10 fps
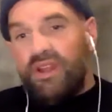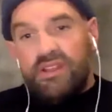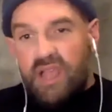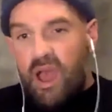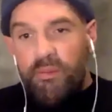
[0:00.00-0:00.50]
but
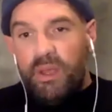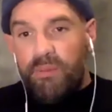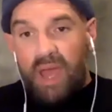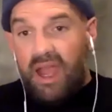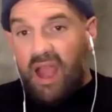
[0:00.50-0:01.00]
it's
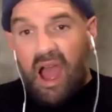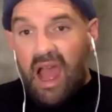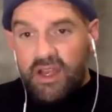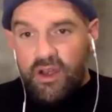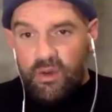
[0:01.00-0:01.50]
coming back.
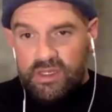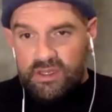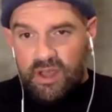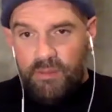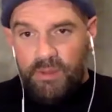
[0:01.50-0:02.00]
I mm-hmm. know
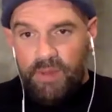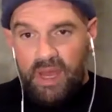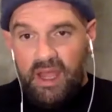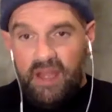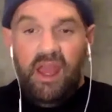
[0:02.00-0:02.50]
it's coming
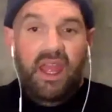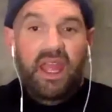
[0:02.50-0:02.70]
back.